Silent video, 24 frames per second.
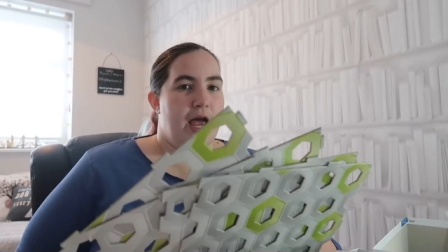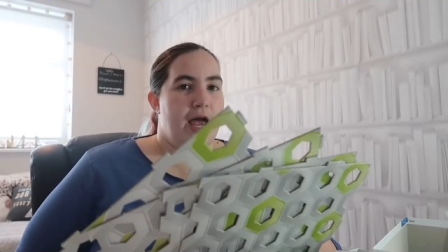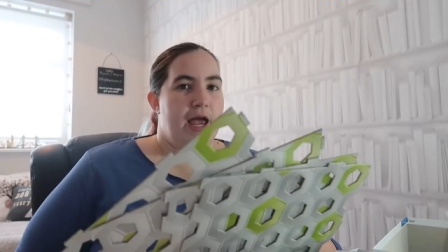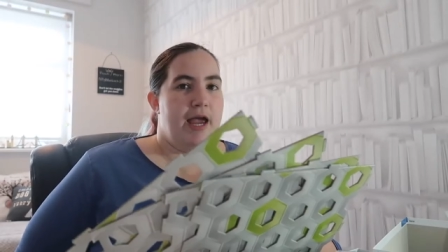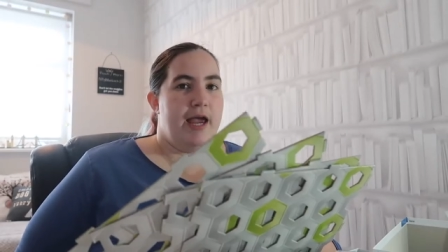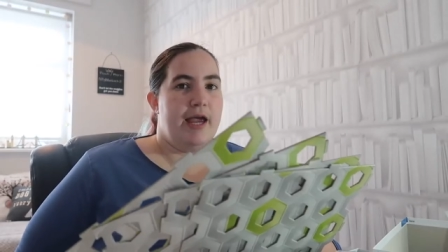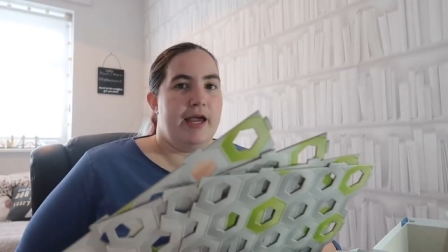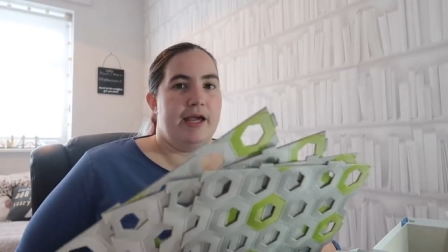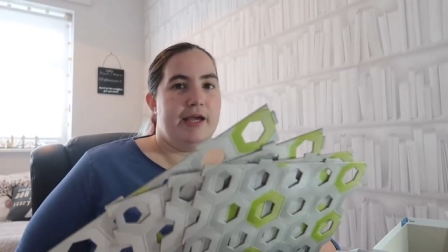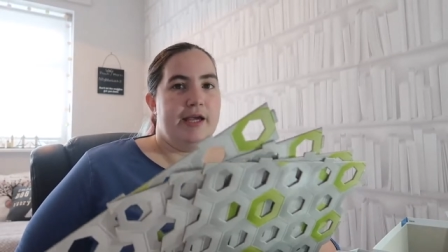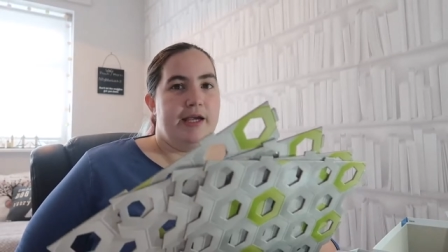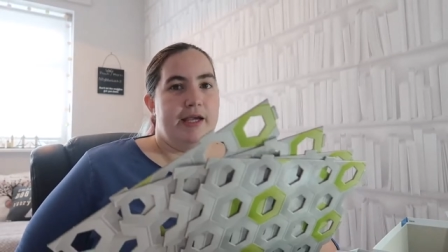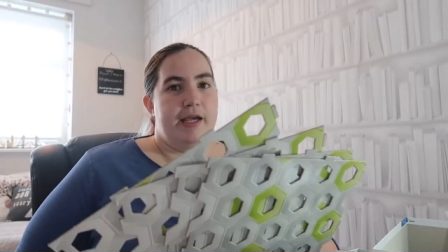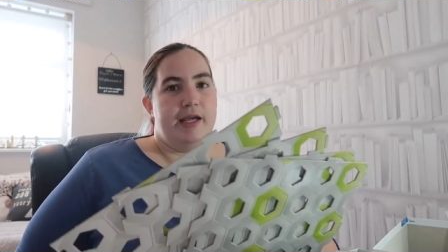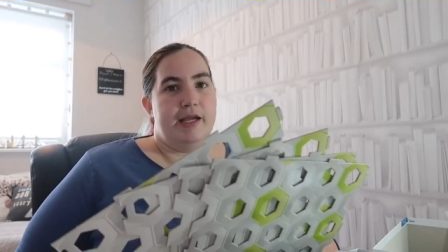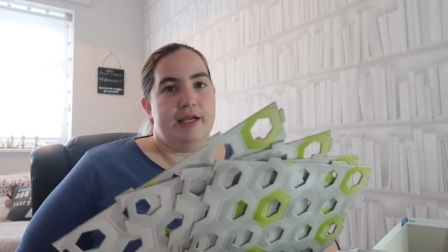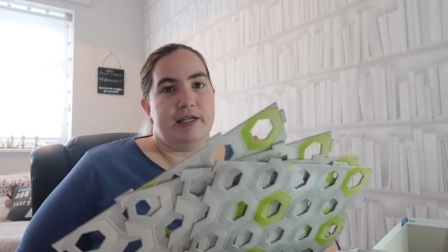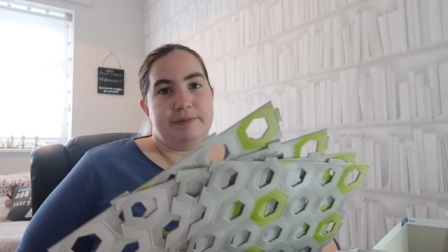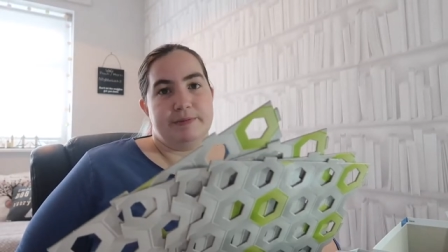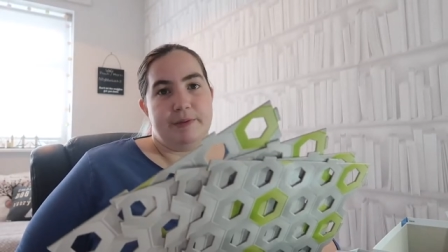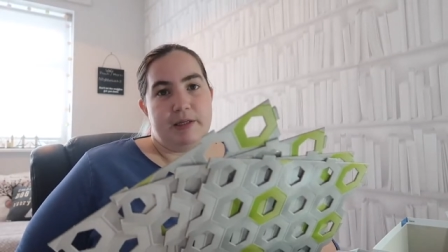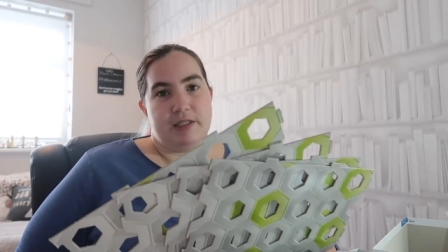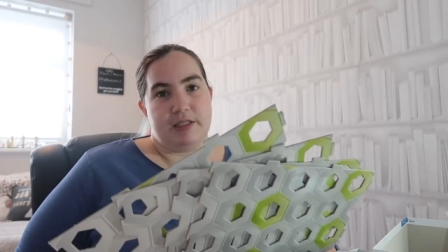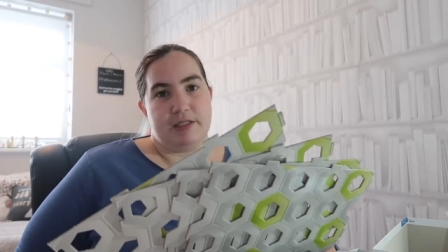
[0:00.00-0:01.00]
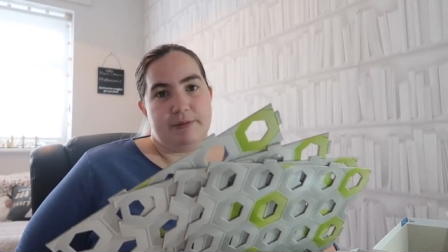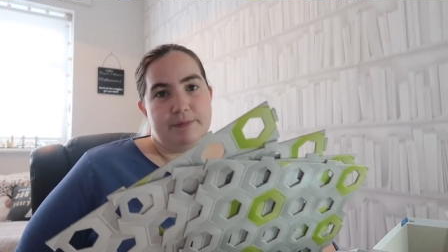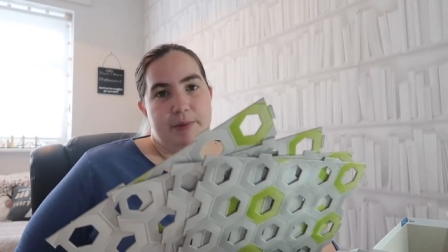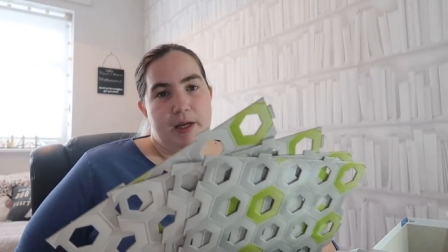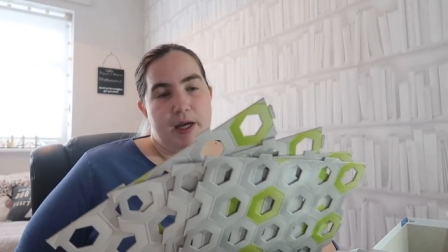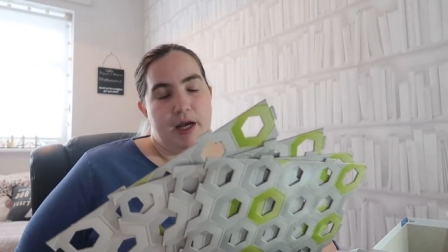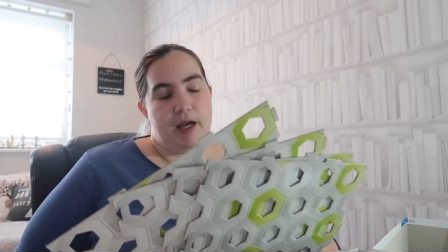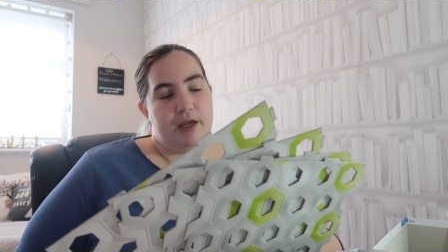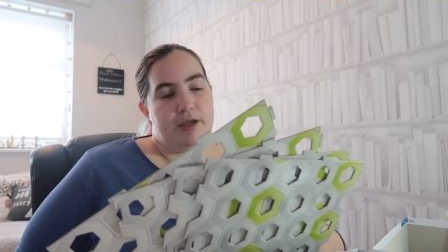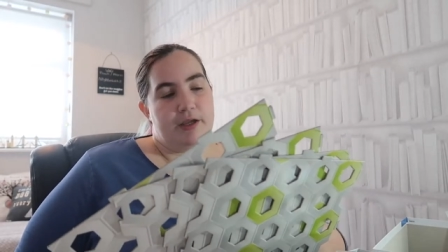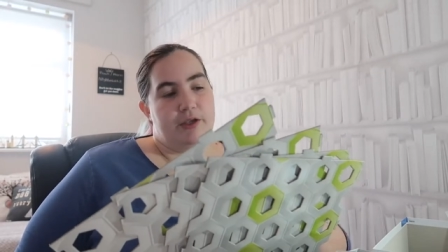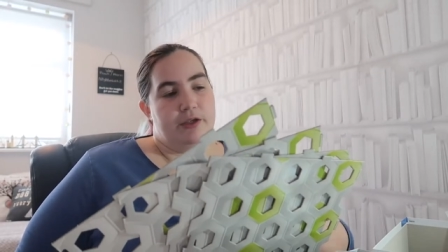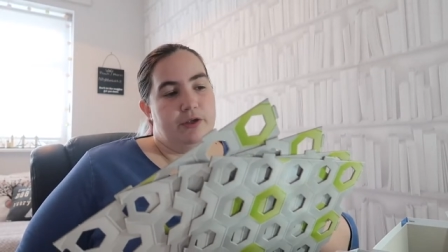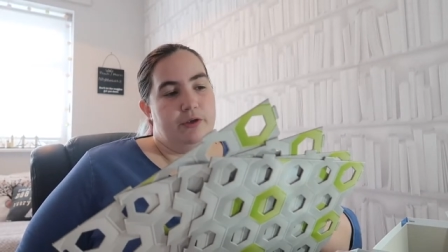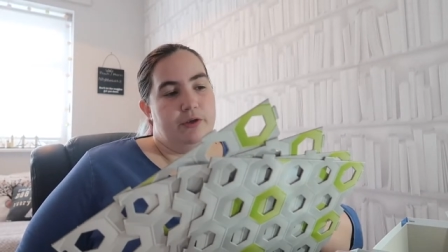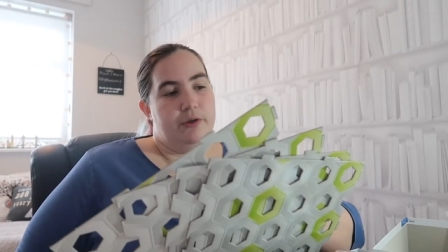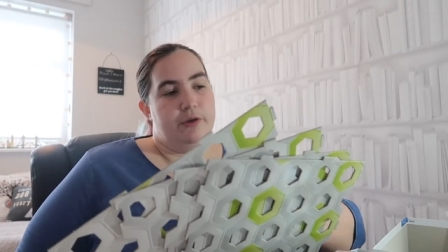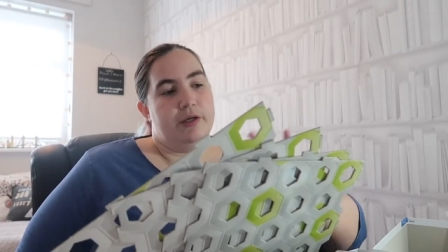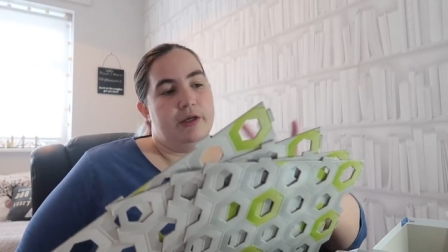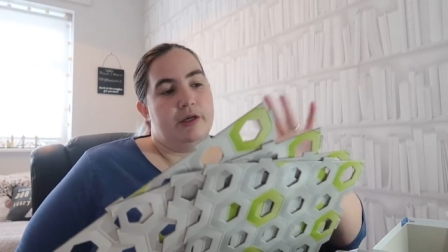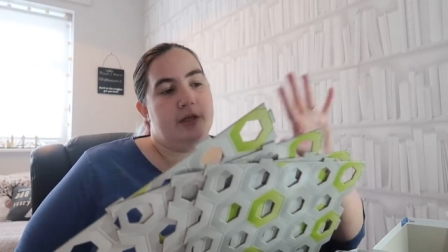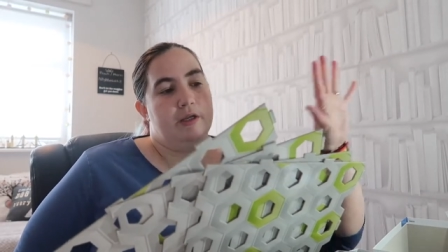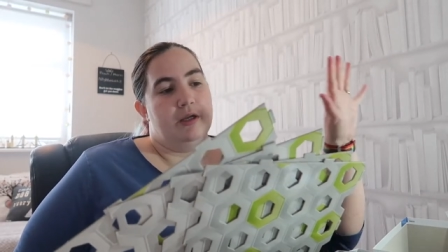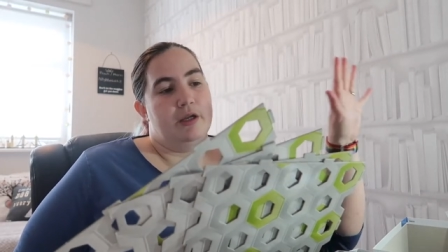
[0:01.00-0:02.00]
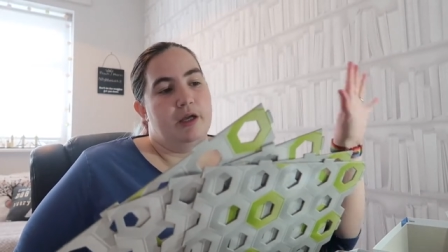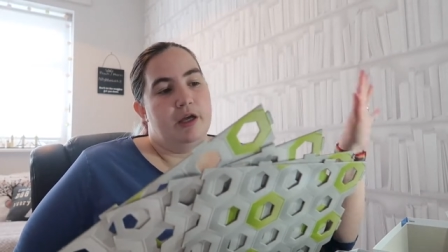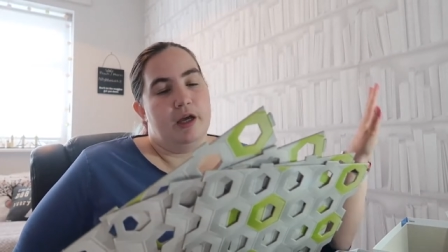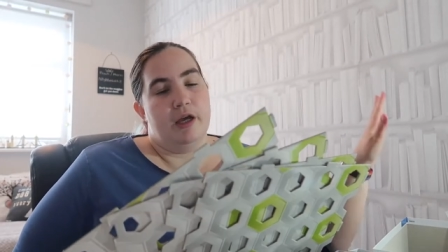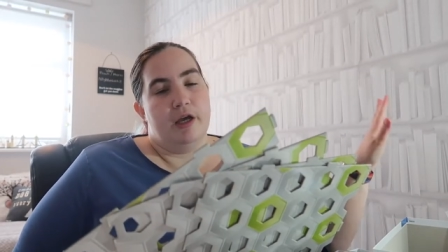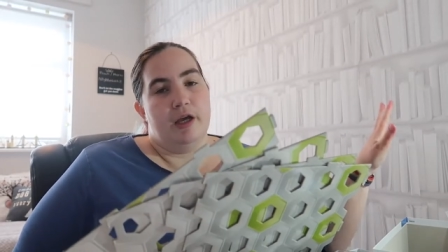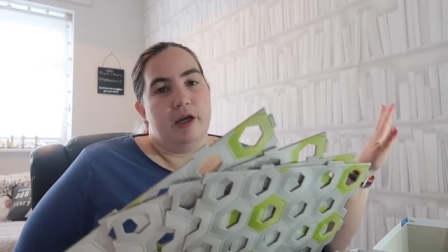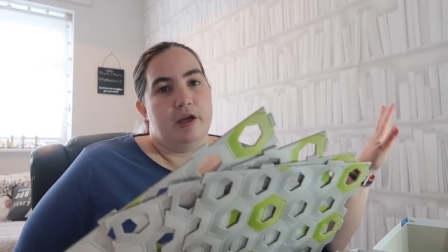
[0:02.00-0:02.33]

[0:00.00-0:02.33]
a expansion pack you can